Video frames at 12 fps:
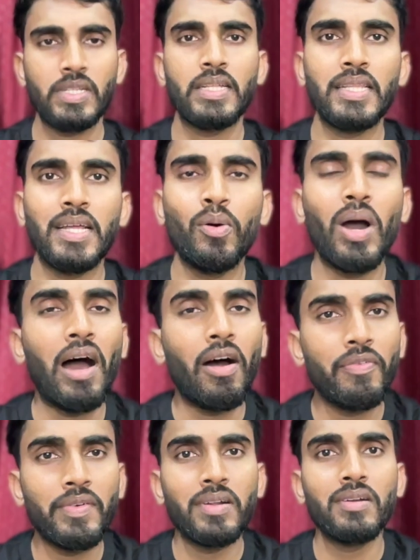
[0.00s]
Now,
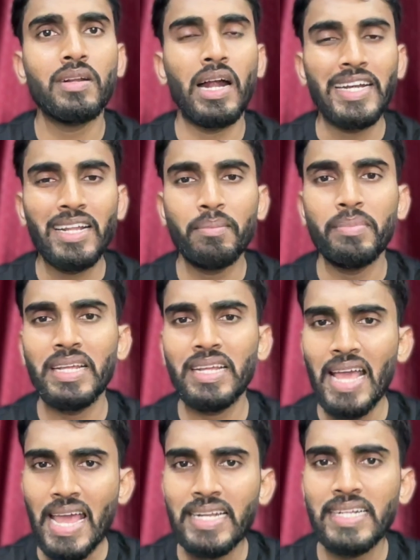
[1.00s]
after attempting
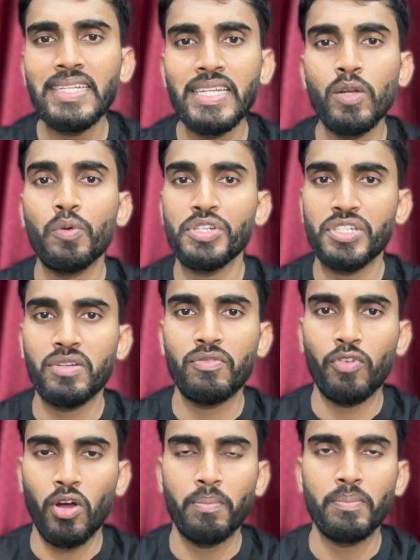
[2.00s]
any 3 question
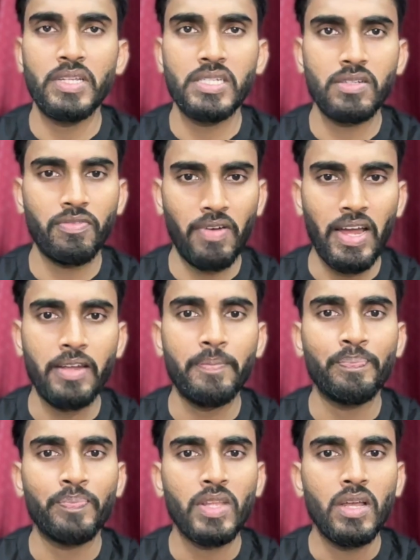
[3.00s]
from this 5,
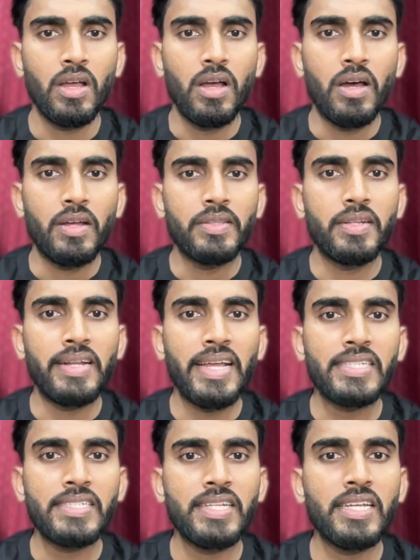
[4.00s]
the
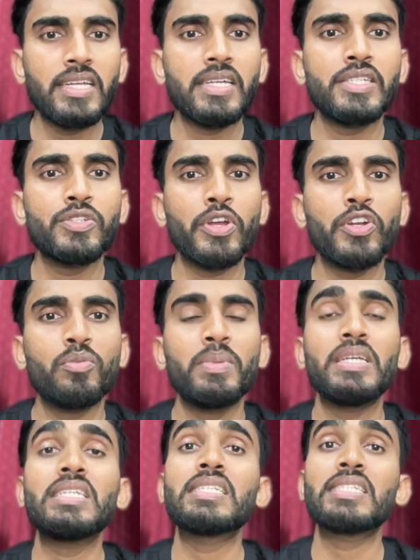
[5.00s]
next thing is going to
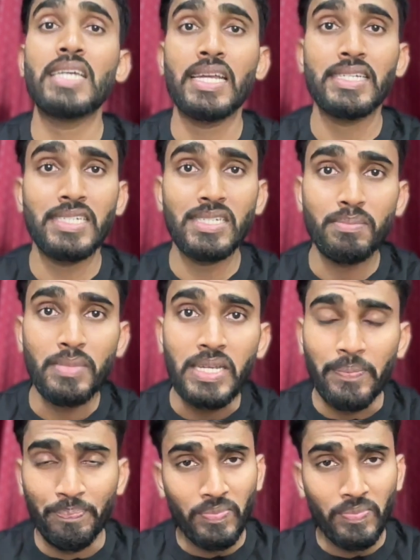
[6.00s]
be section B.